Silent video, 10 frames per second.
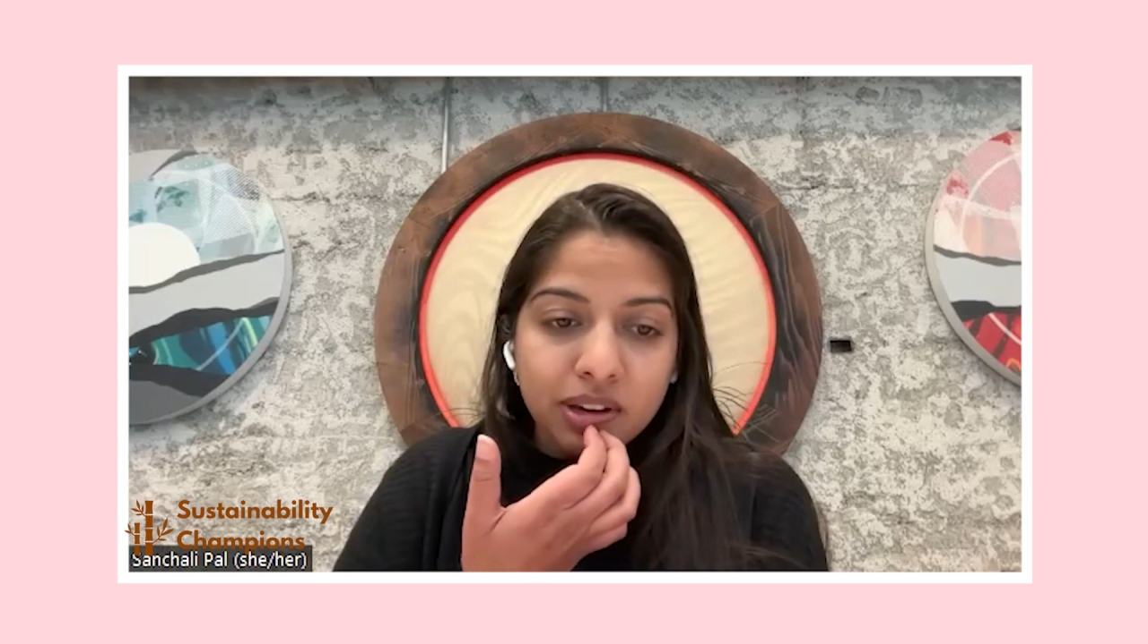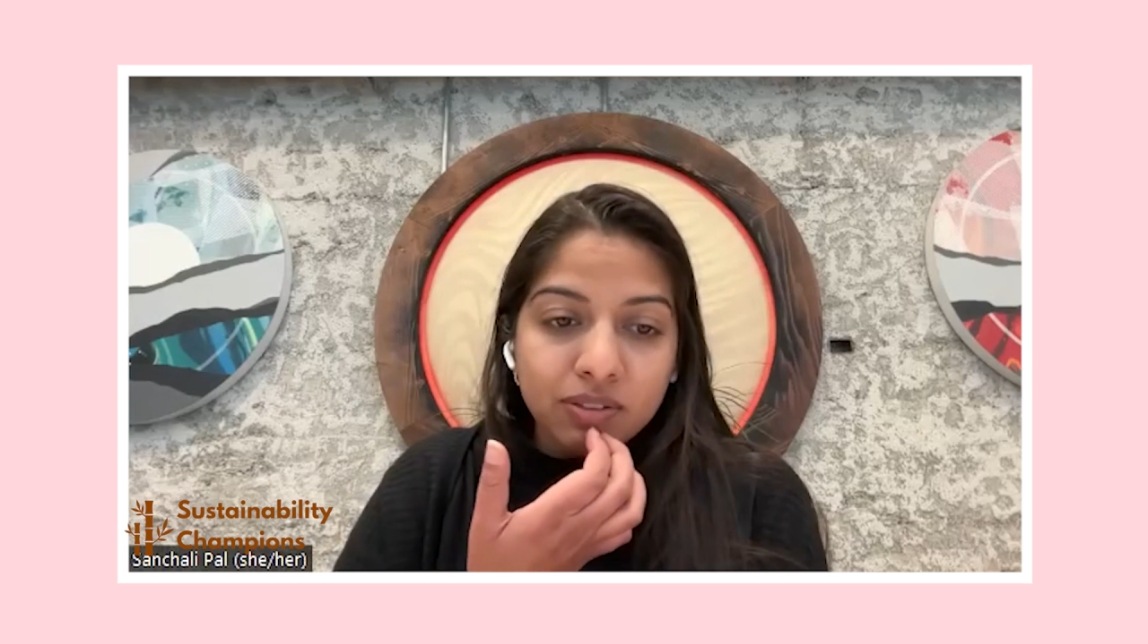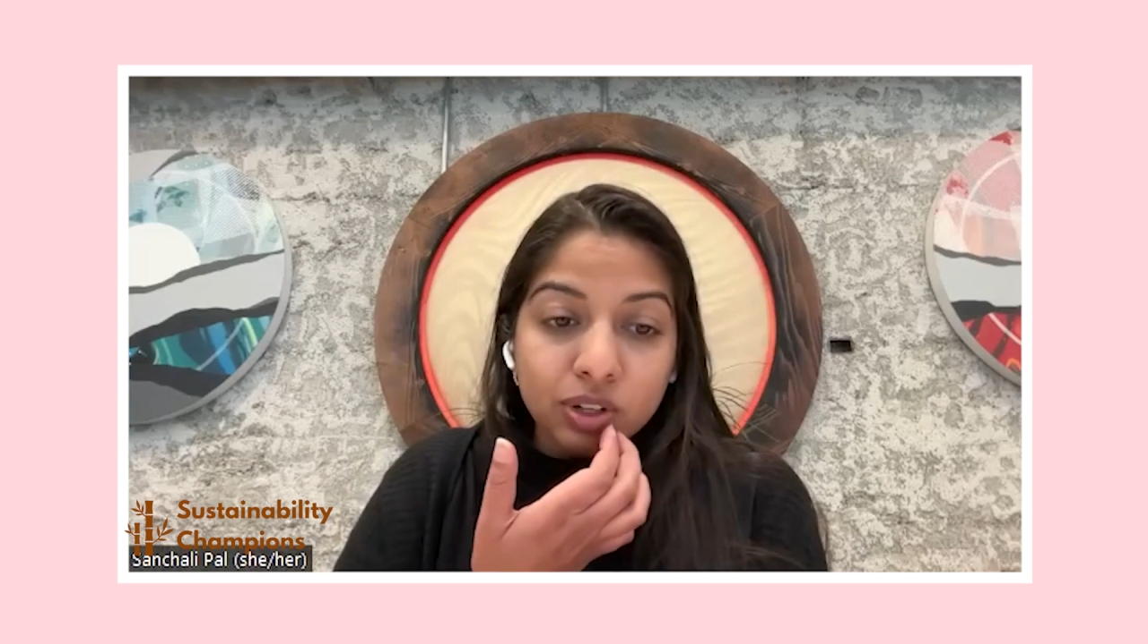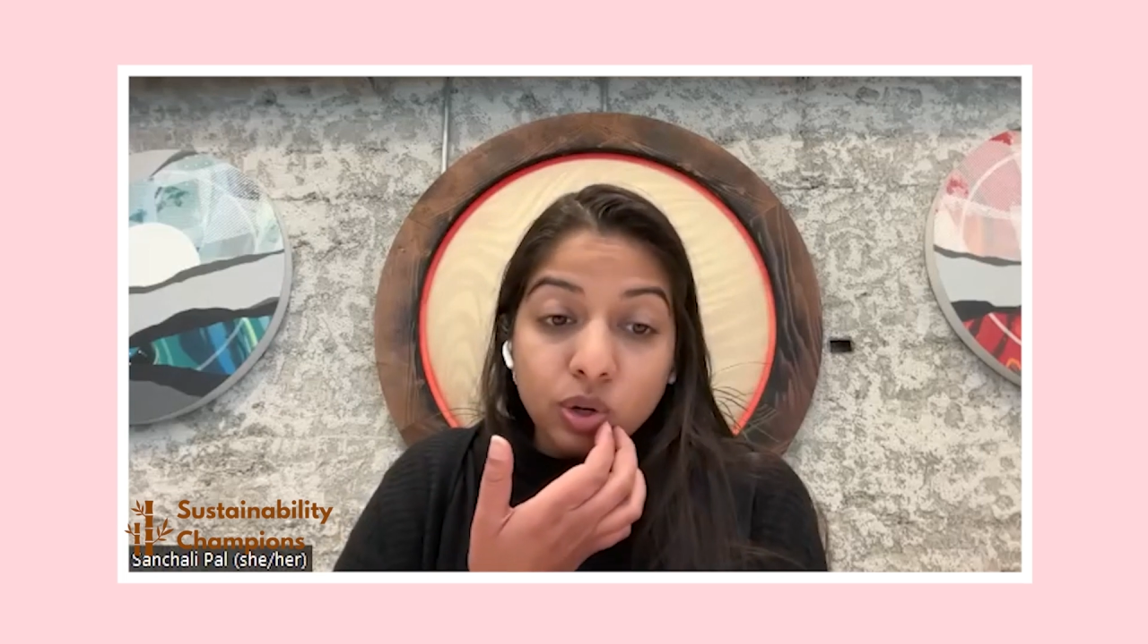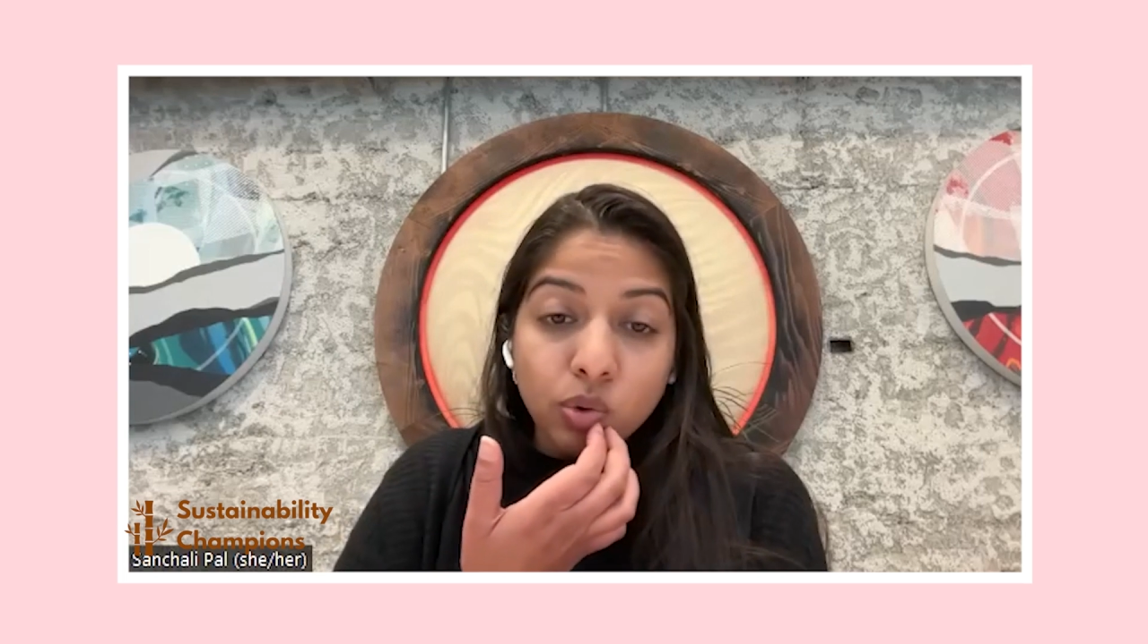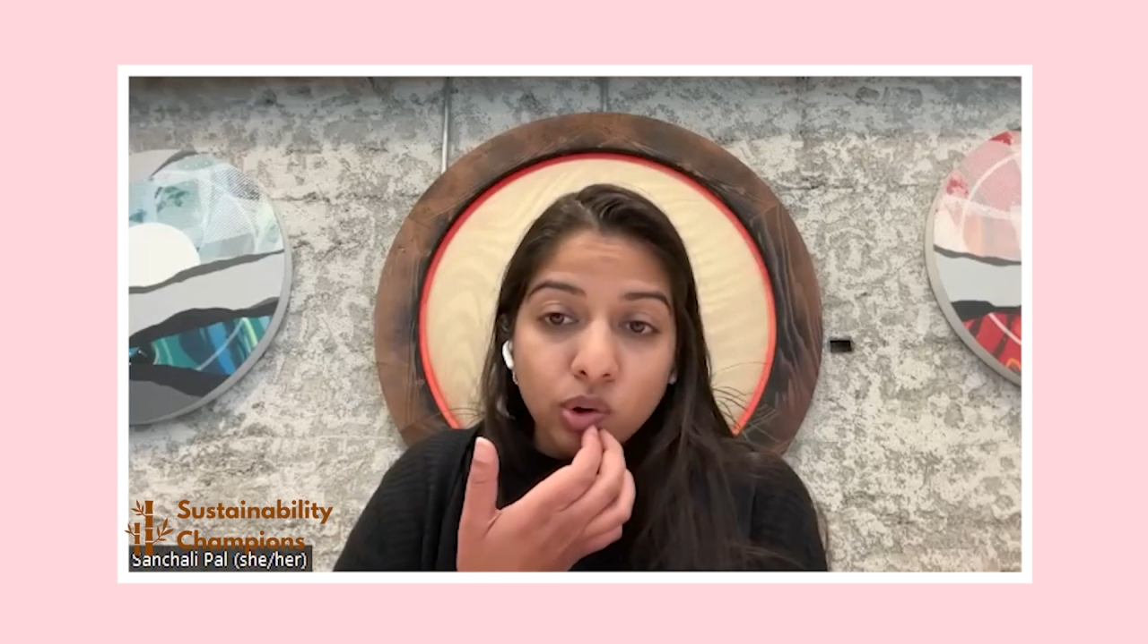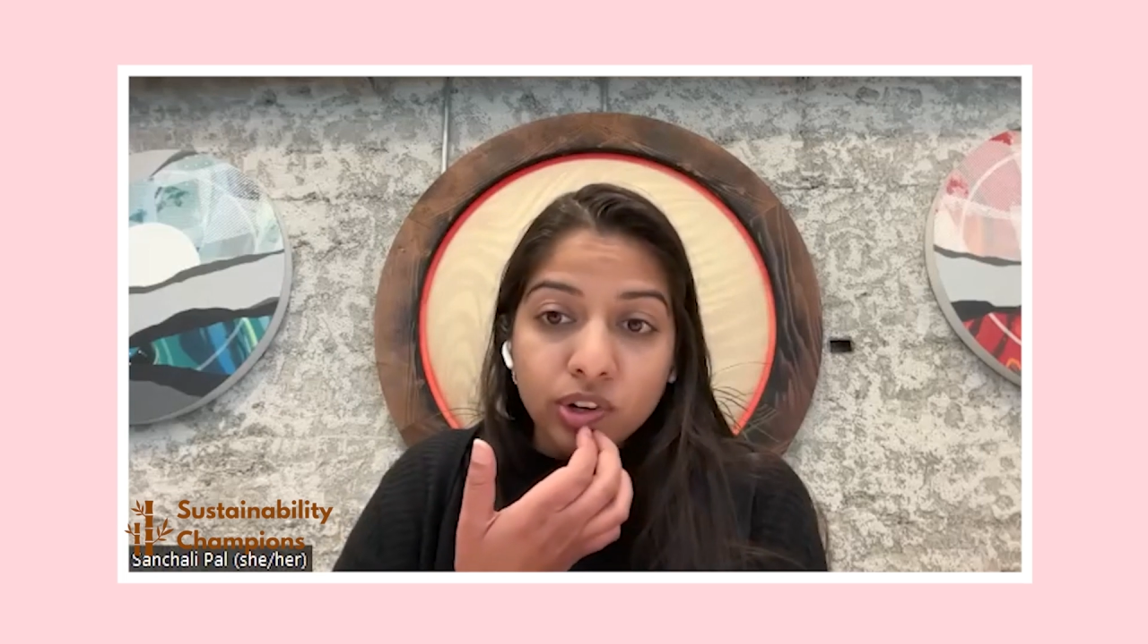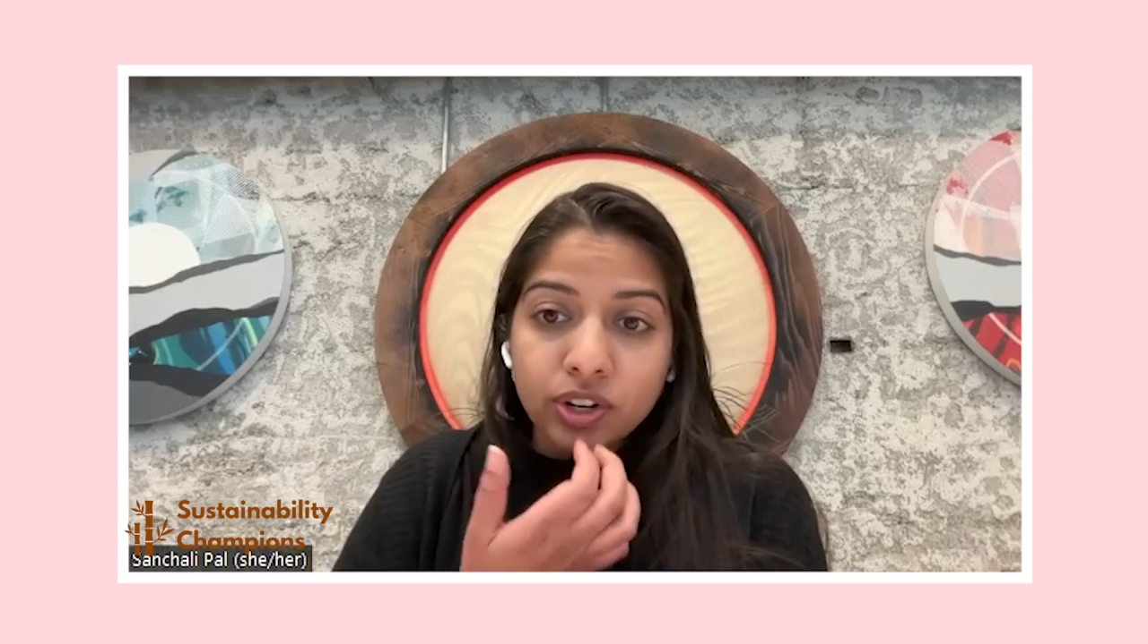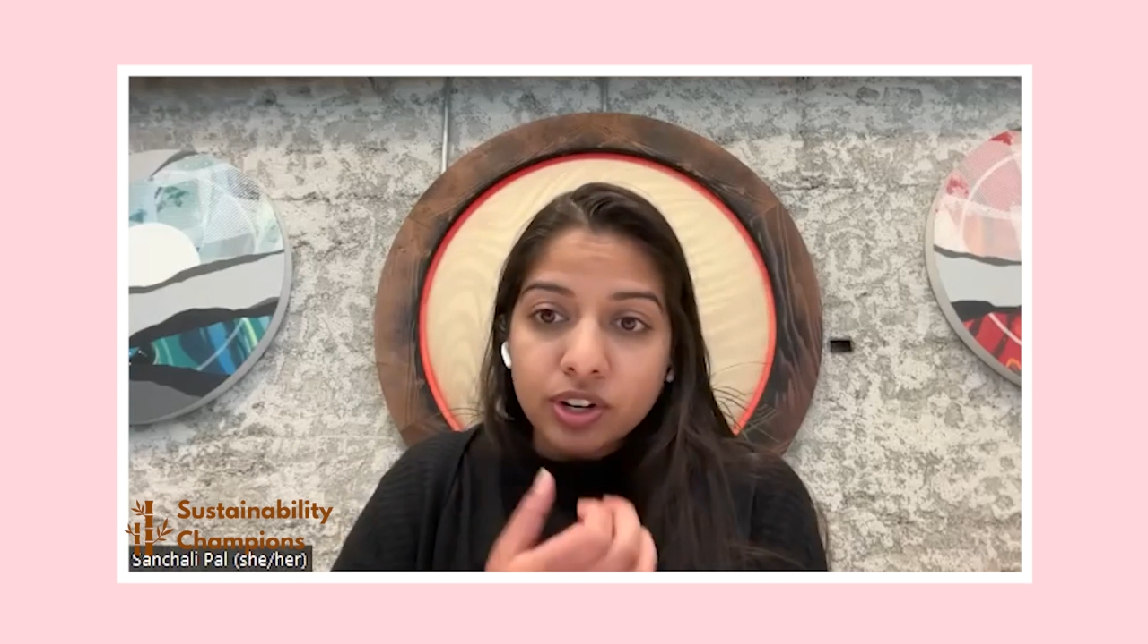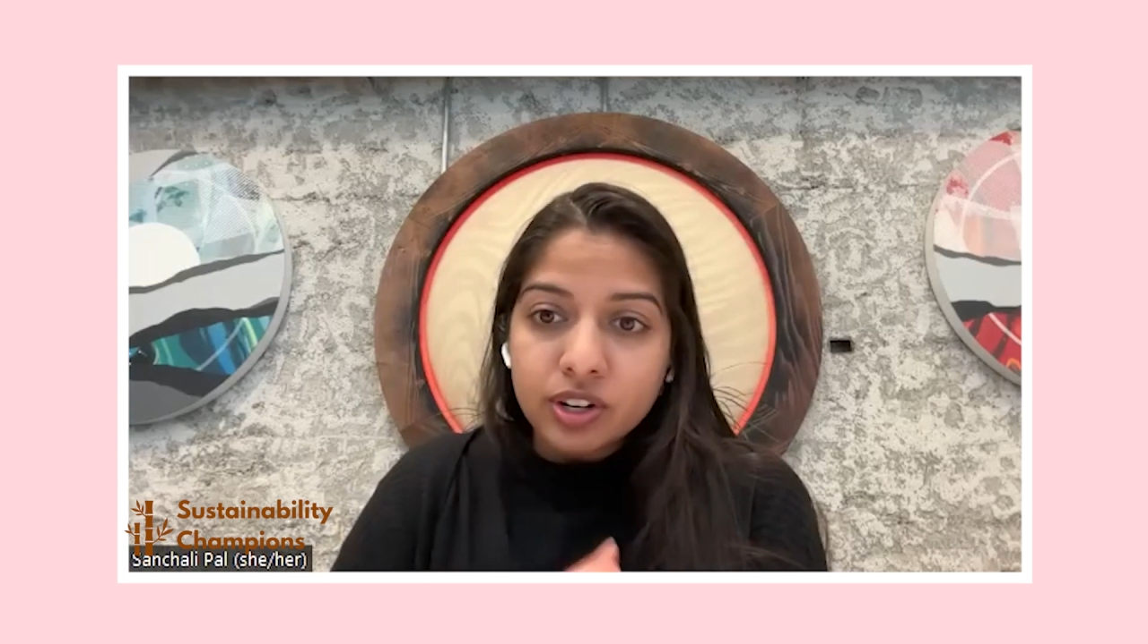every
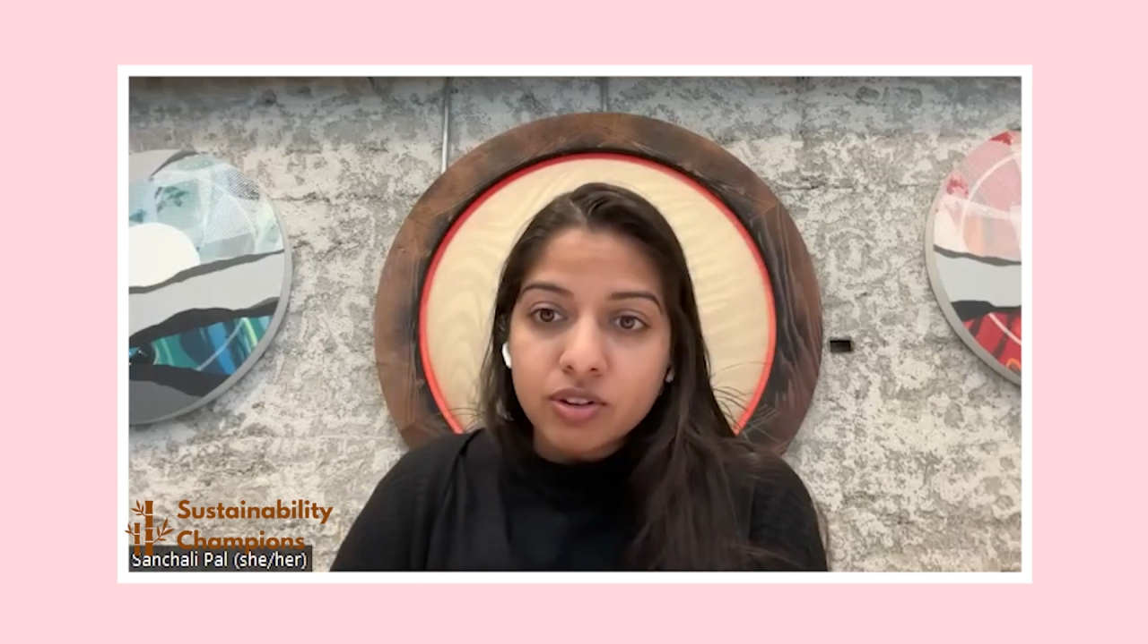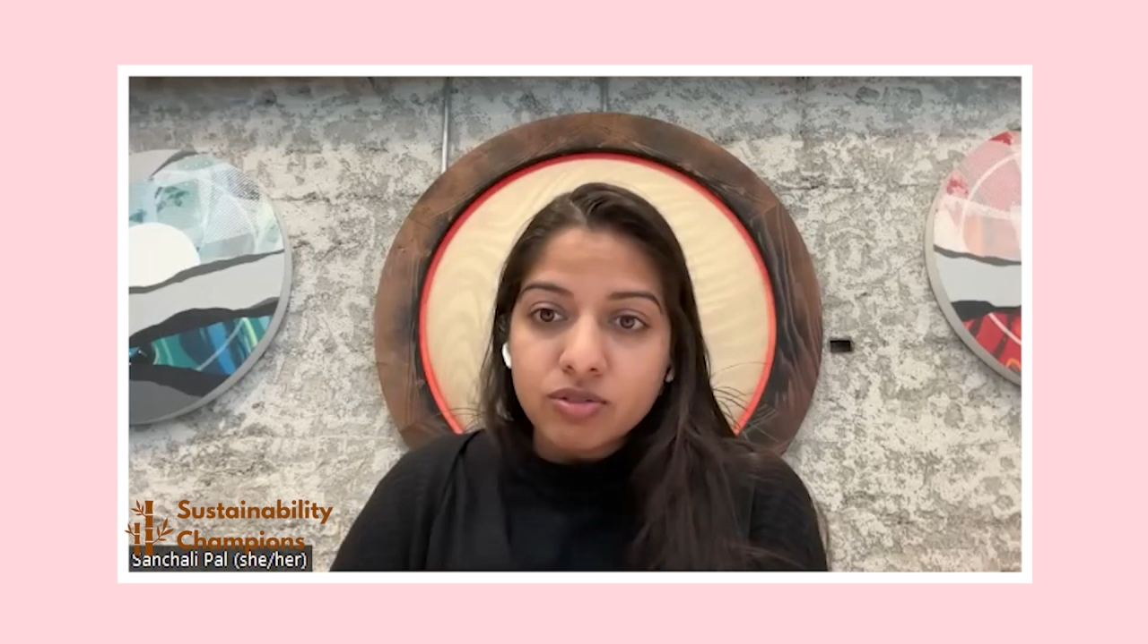quarter